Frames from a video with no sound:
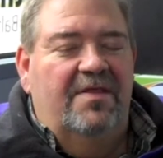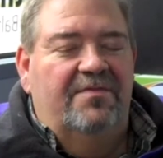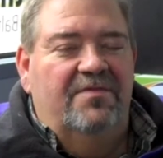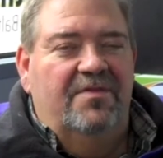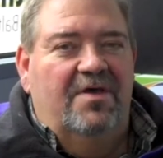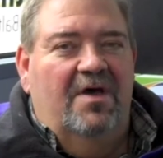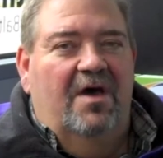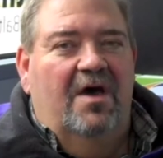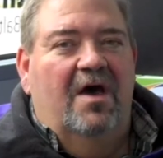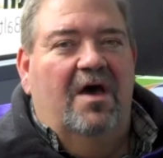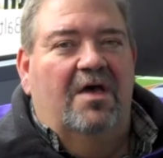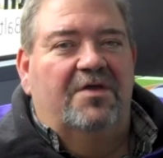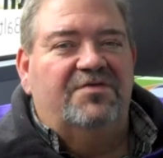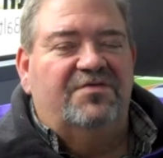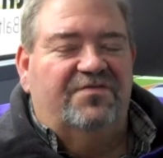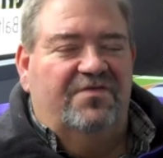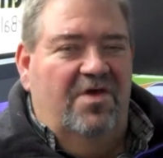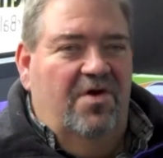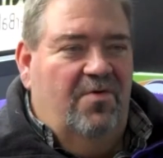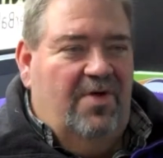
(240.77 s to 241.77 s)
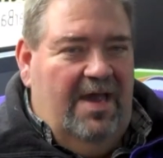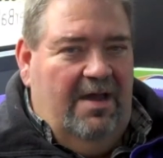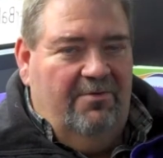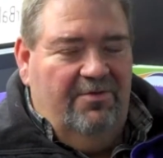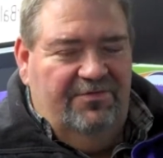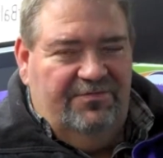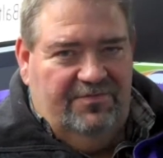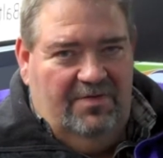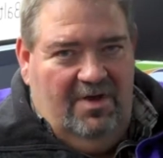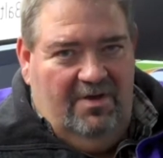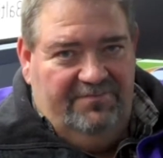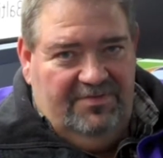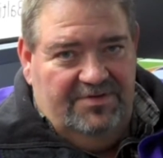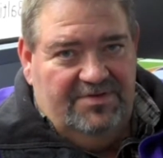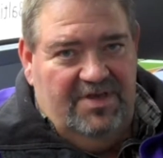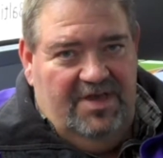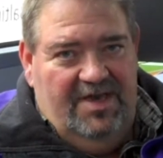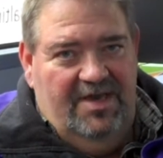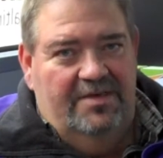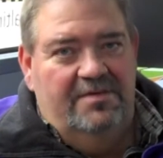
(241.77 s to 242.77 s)
in the slow hours of the
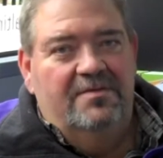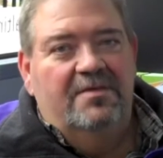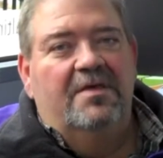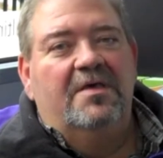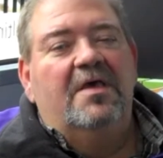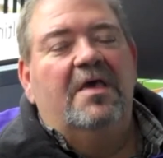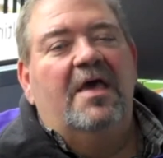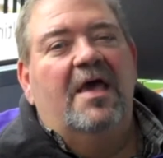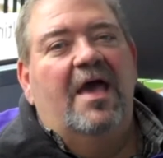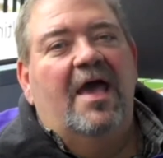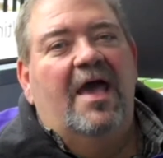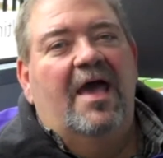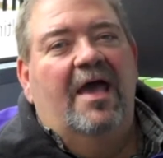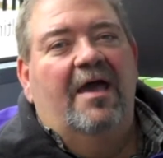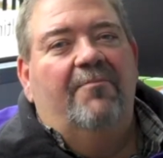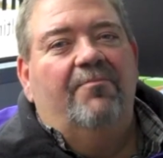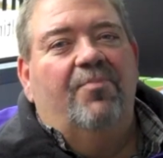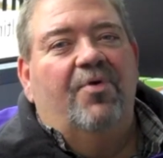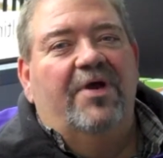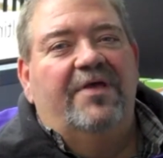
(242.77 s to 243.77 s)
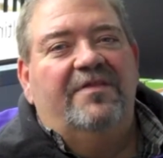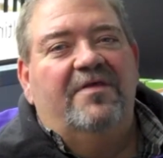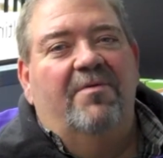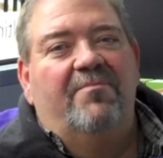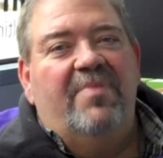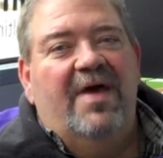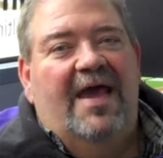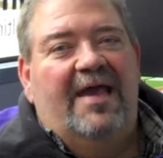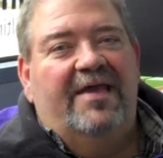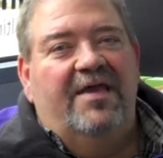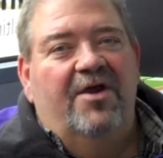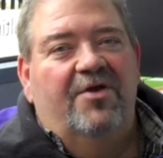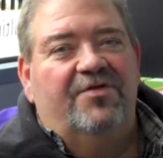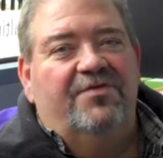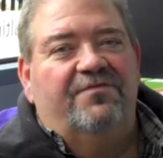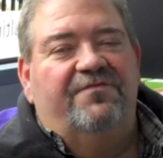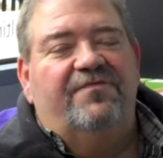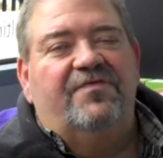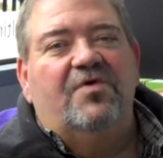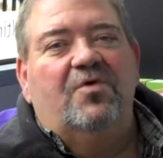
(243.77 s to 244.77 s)
day and bring them back here
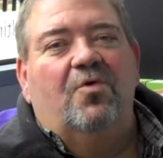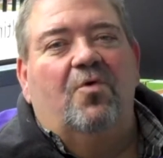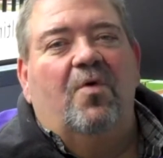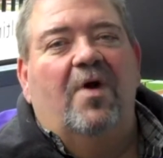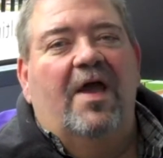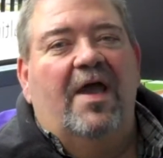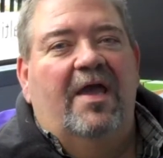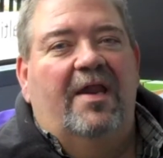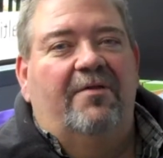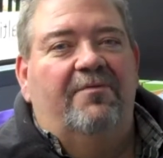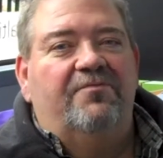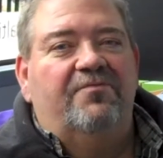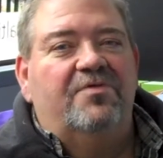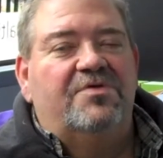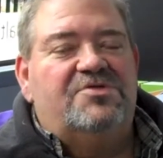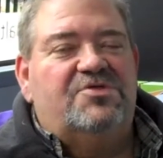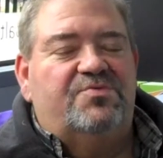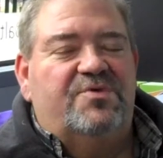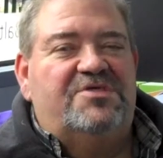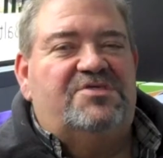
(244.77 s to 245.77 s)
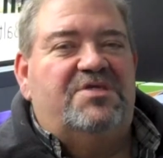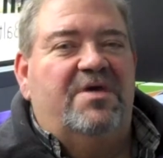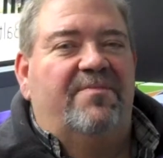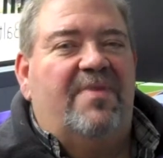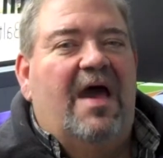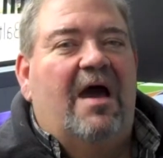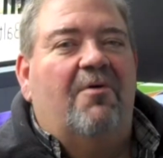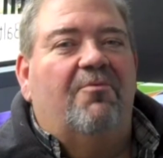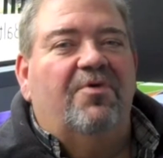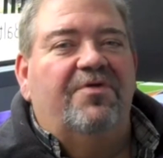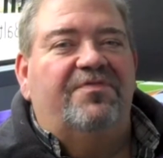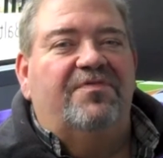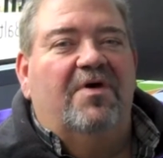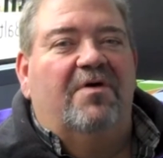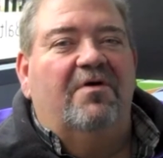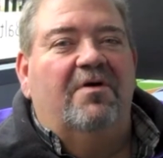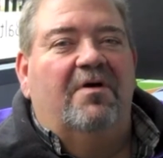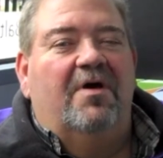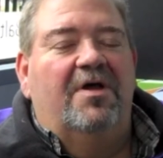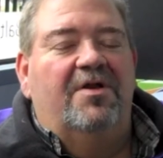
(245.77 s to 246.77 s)
to fuel and switch them out with
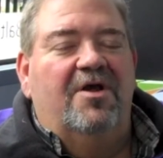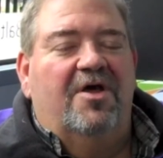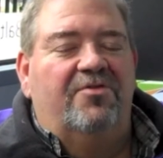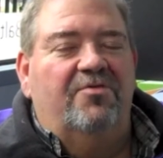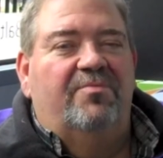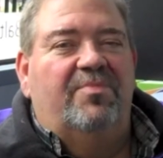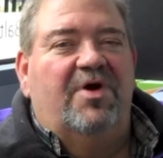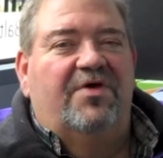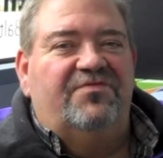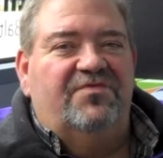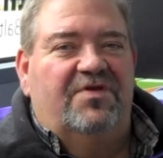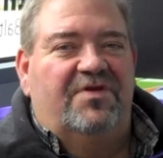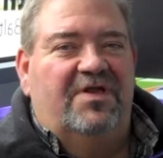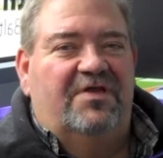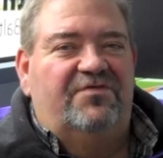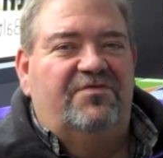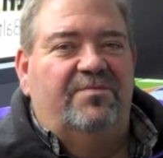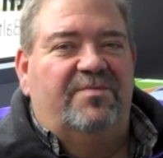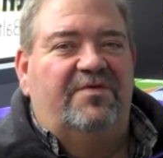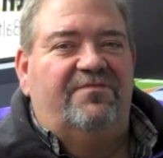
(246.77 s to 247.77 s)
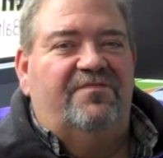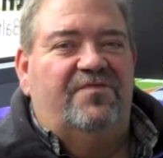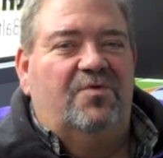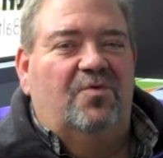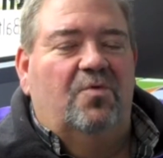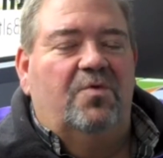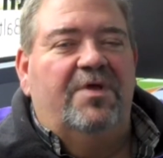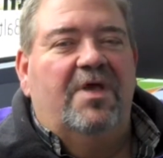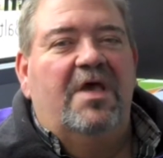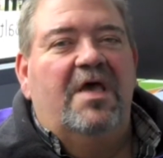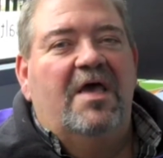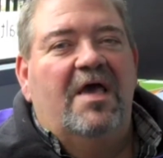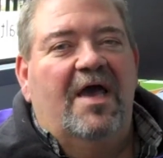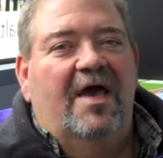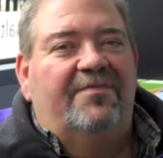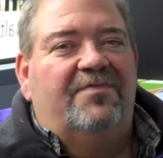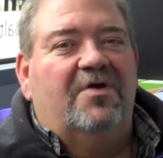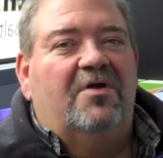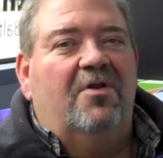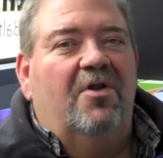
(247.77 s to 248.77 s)
another bus that needs to be fueled
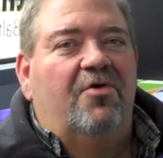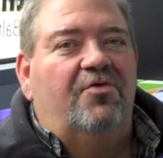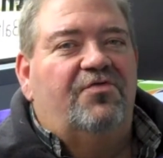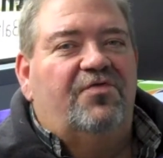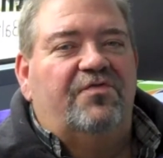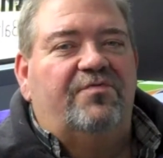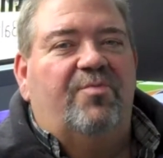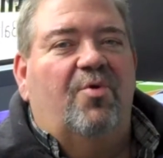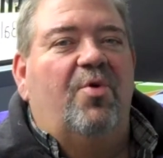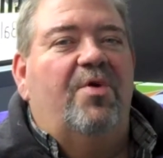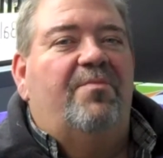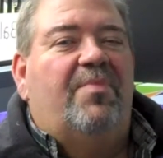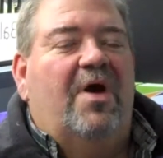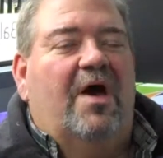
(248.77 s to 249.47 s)
at the closest point